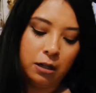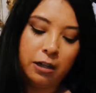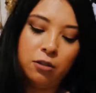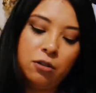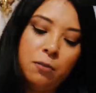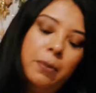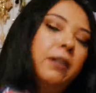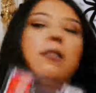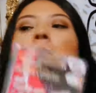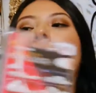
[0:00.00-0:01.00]
I also
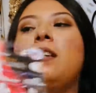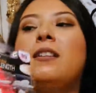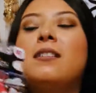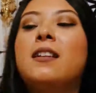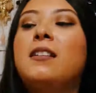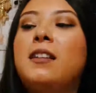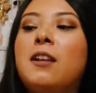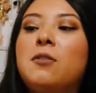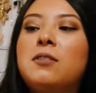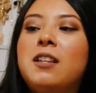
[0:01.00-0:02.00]
picked up these
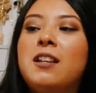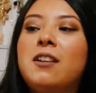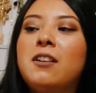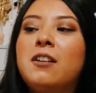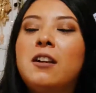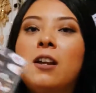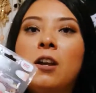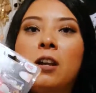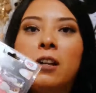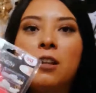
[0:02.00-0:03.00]
nails here
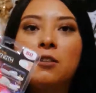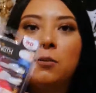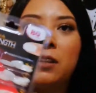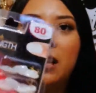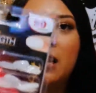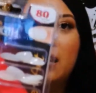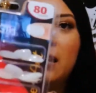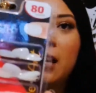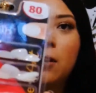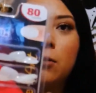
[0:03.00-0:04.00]
comes with an 80
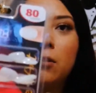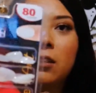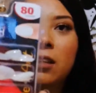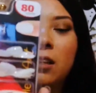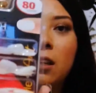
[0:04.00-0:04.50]
count